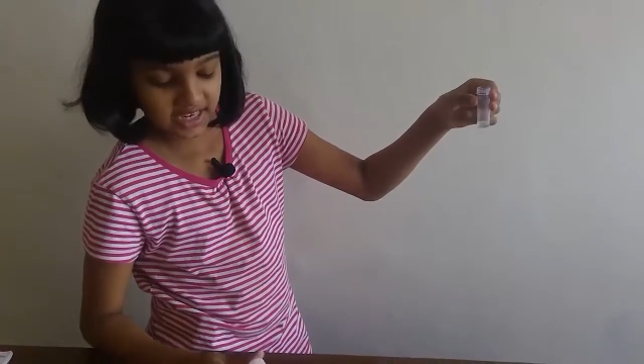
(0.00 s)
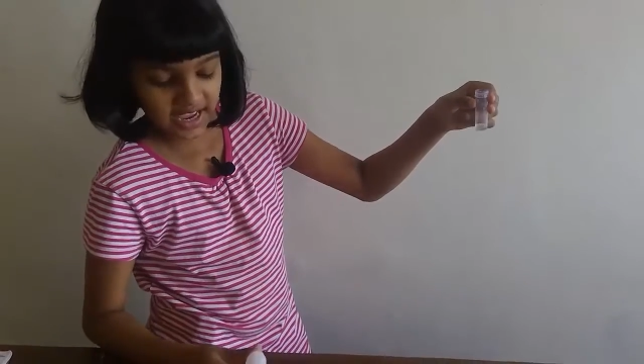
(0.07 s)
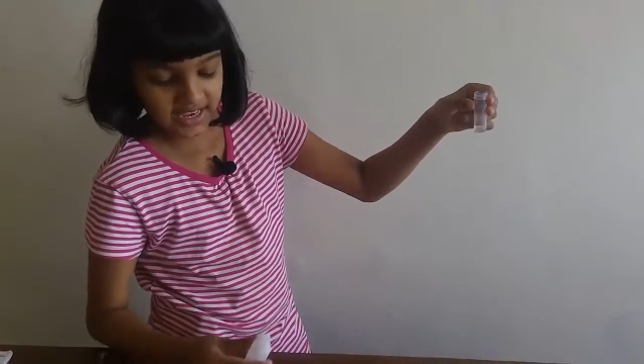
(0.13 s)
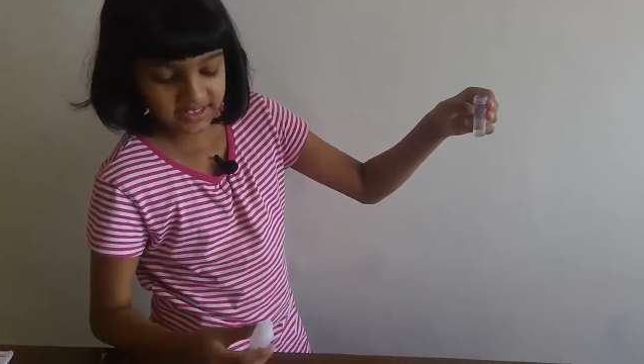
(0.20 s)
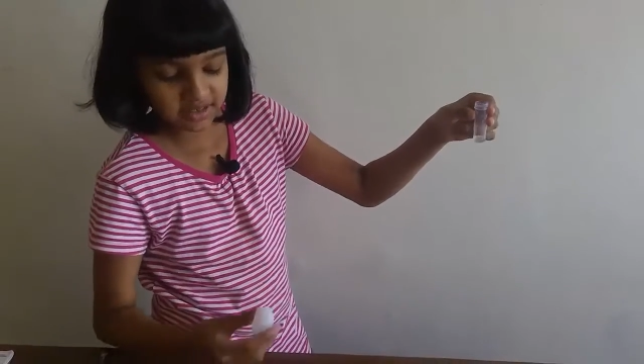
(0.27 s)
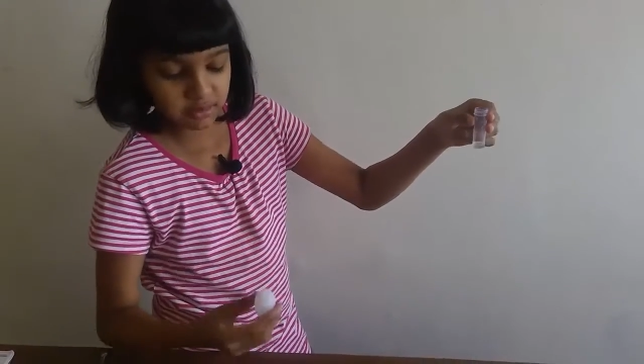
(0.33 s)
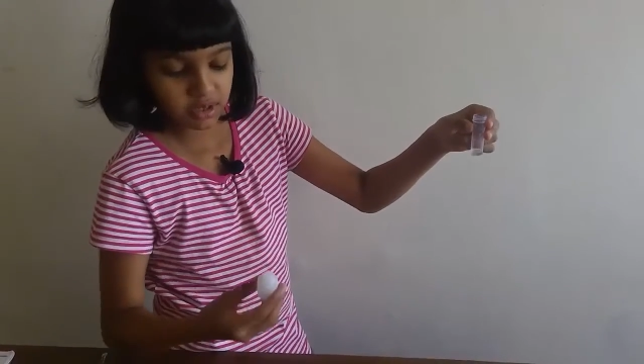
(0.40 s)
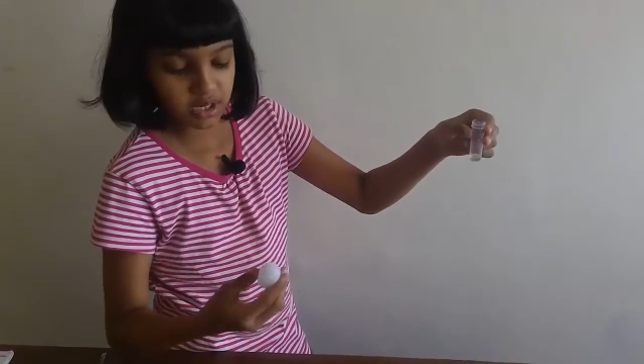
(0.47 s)

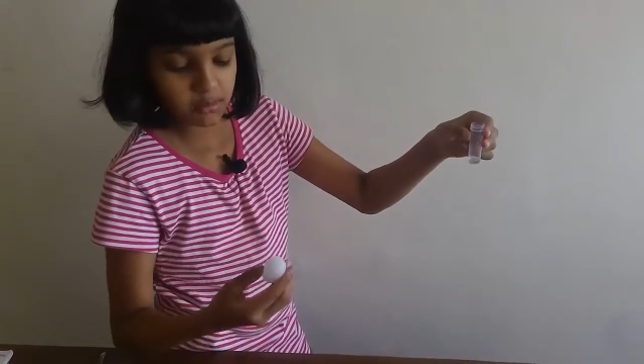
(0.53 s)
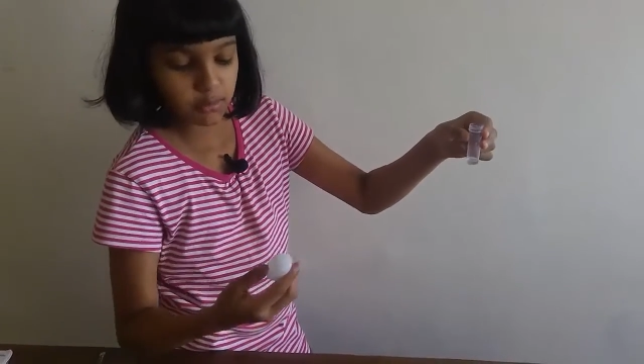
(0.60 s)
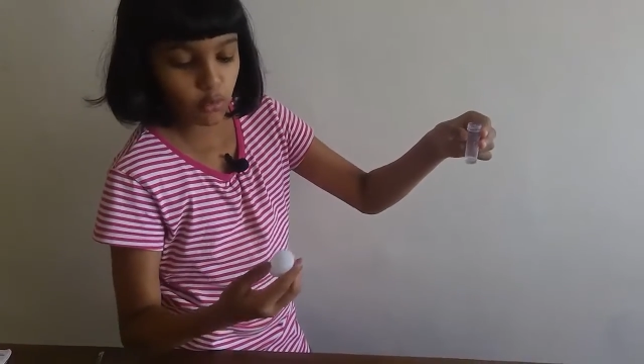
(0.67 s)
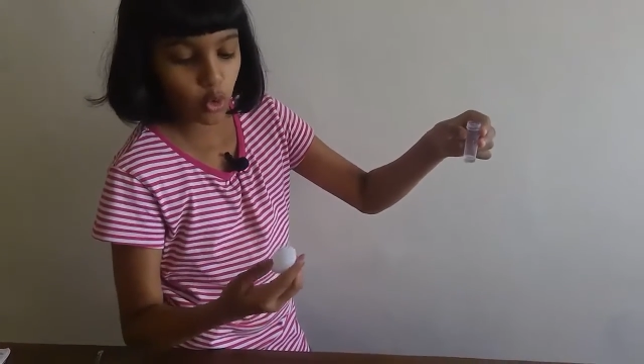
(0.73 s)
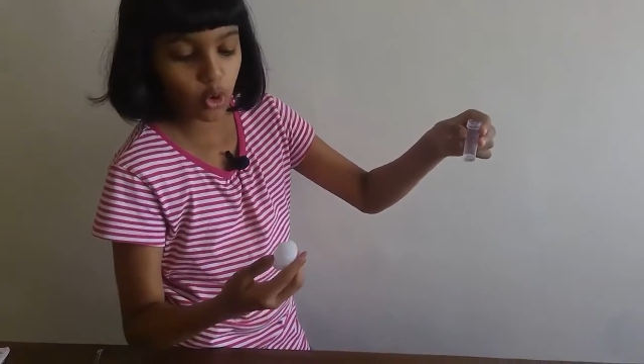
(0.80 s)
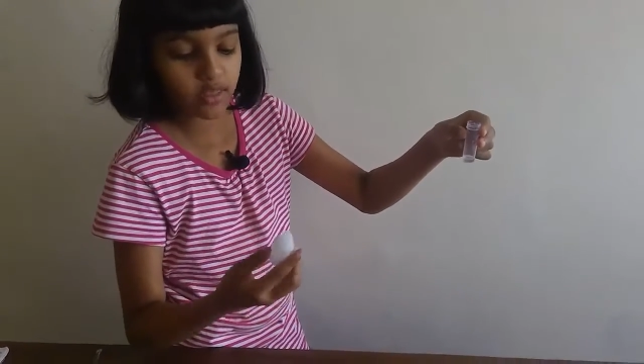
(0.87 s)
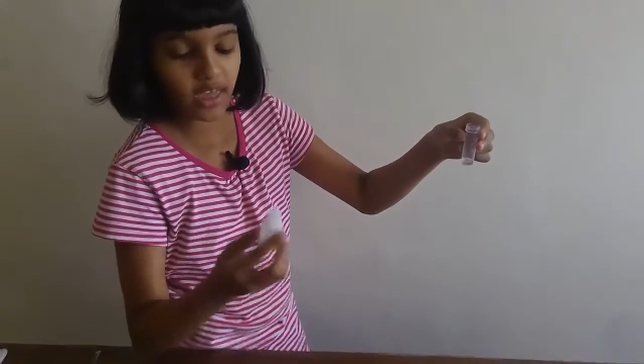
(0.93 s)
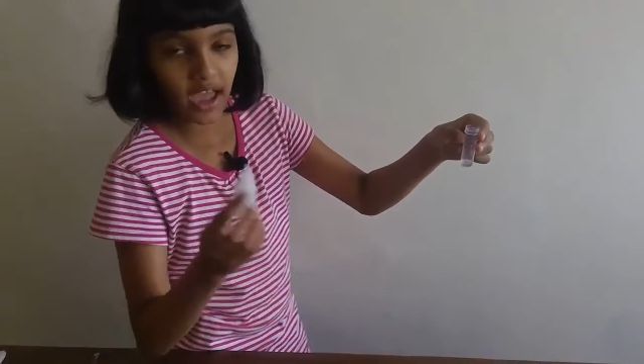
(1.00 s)
as I'm going to
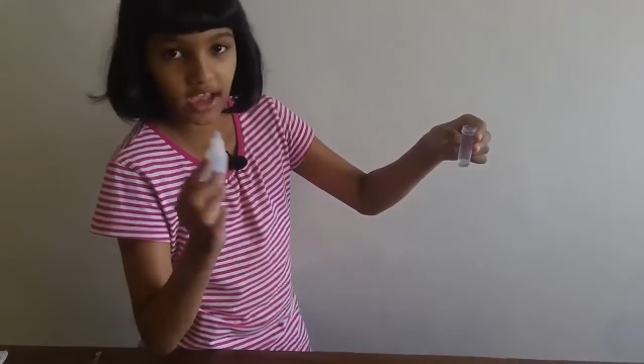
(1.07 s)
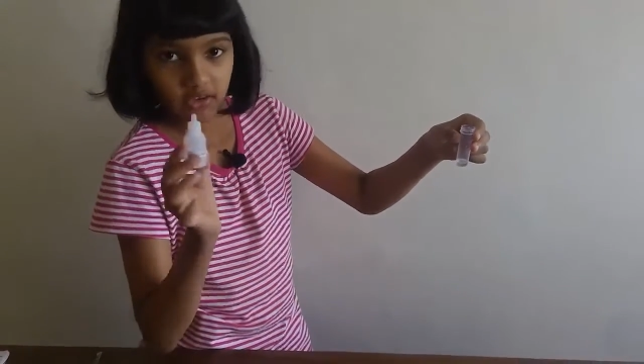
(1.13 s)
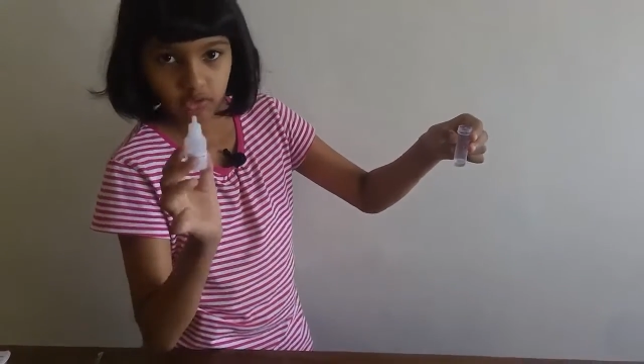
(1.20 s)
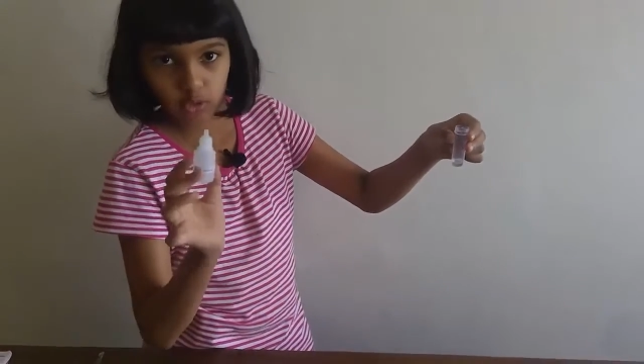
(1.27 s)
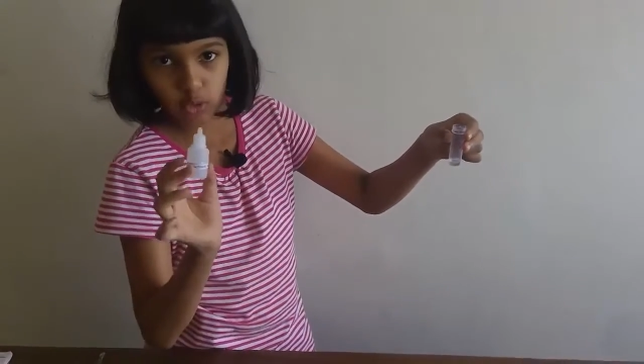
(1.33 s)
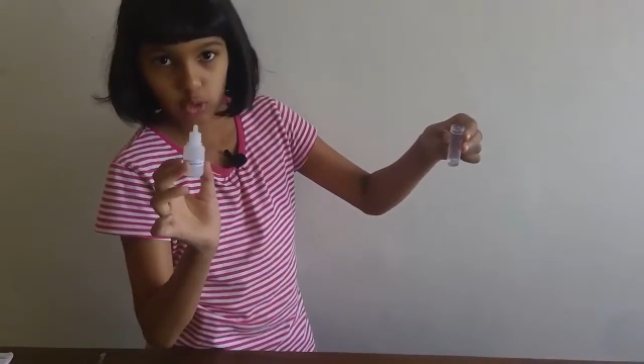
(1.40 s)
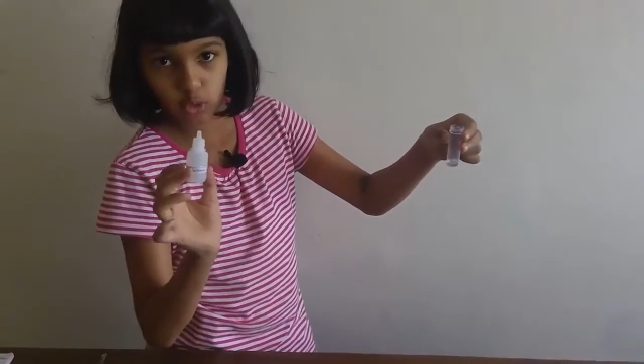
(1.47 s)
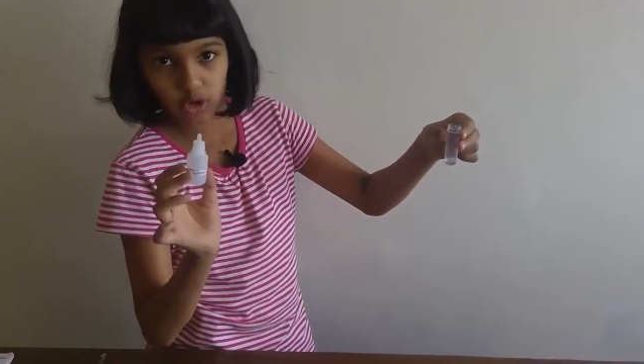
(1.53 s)
pour the
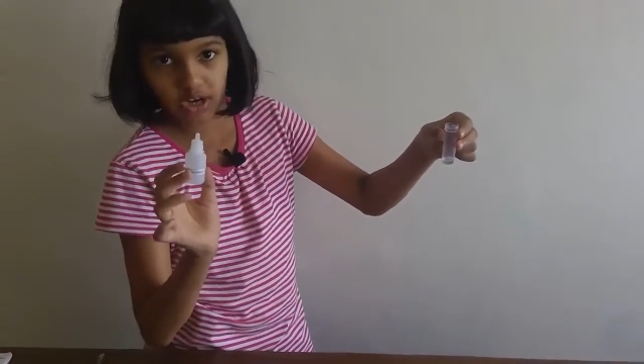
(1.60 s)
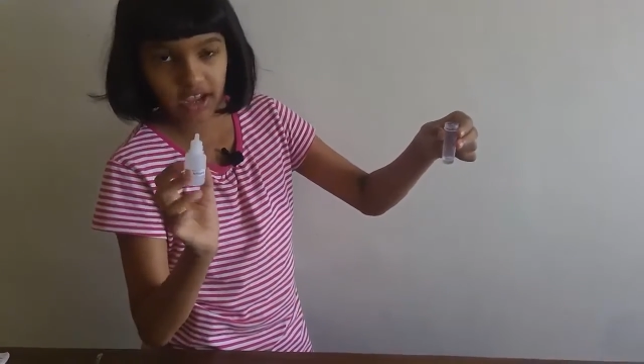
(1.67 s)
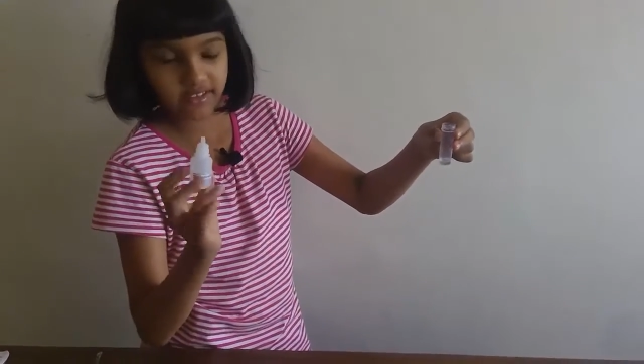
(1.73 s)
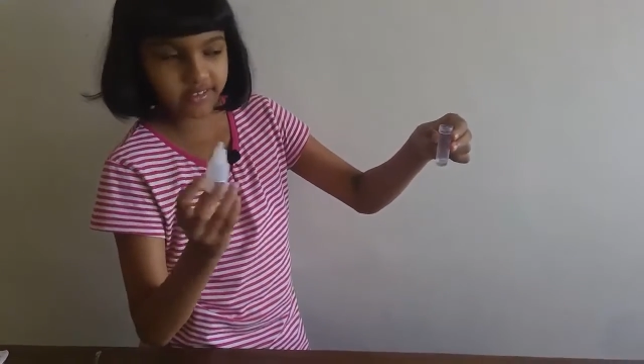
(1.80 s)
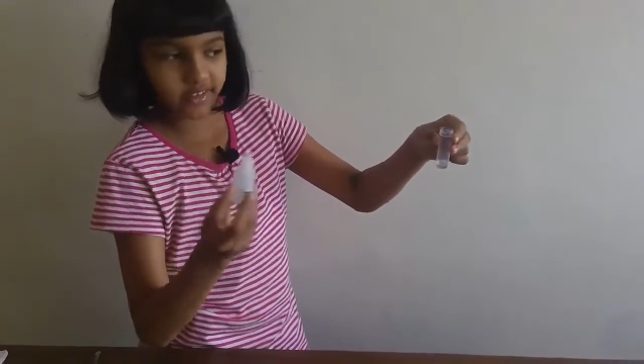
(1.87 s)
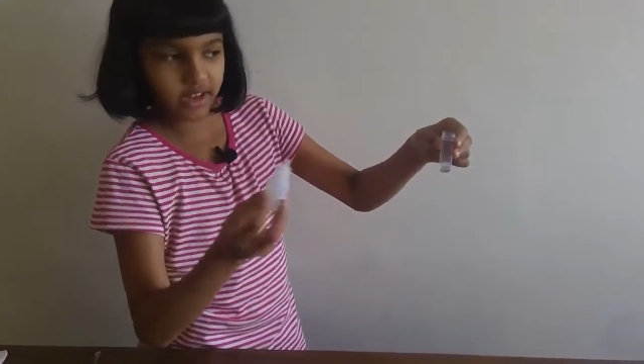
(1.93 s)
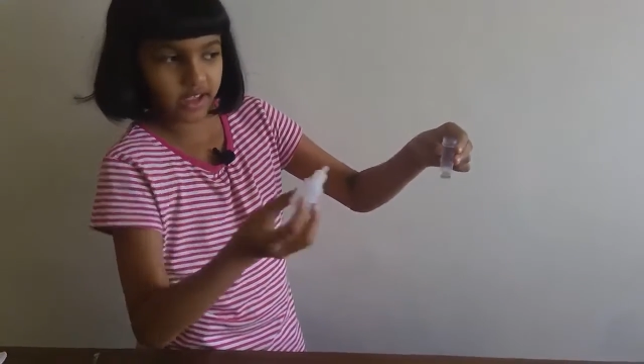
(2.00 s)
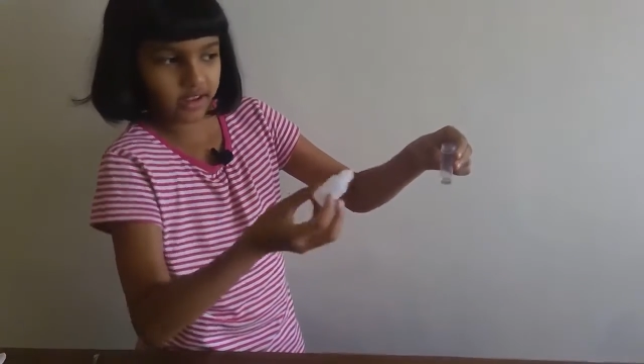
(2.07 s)
hydrochloric
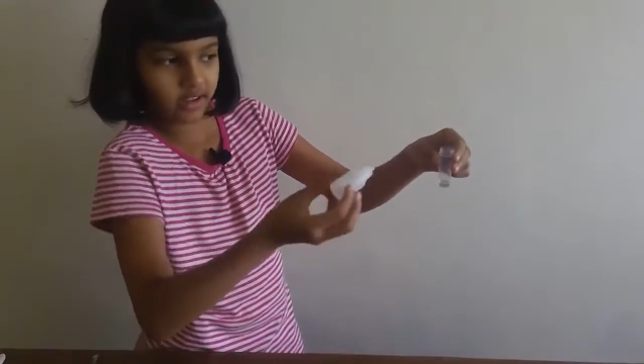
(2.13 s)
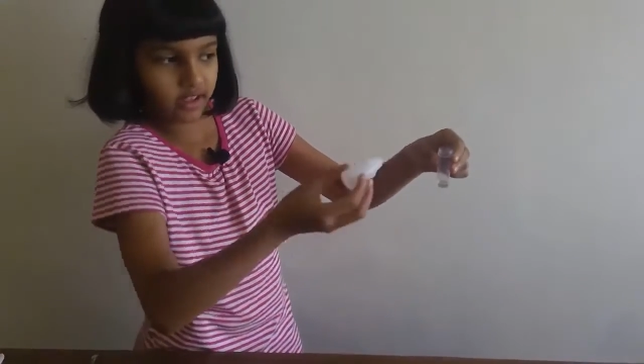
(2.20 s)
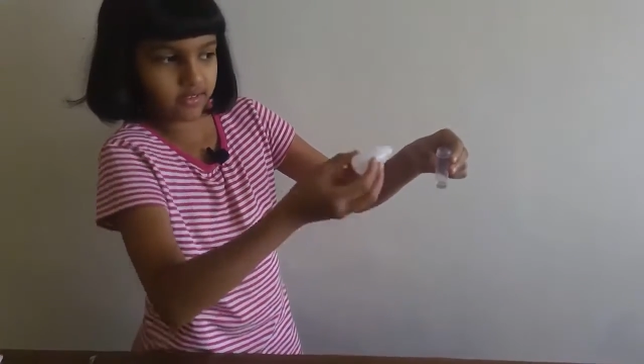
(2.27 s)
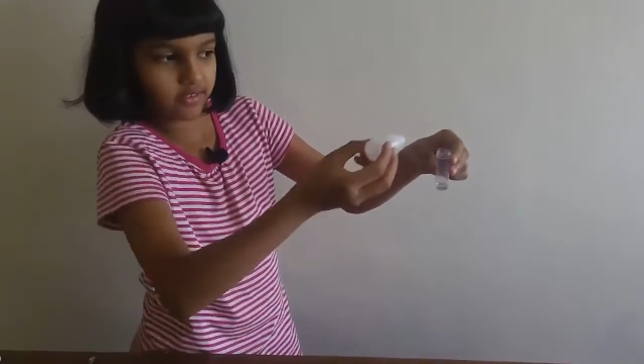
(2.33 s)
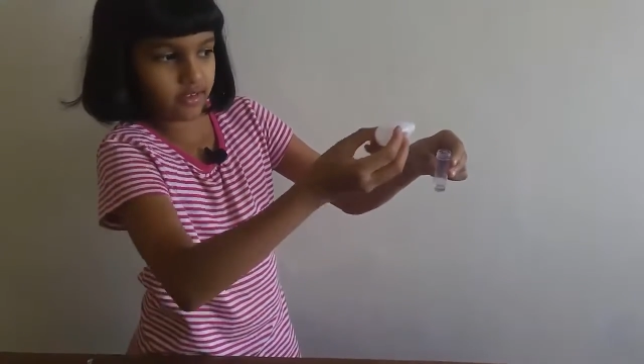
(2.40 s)
acid in it.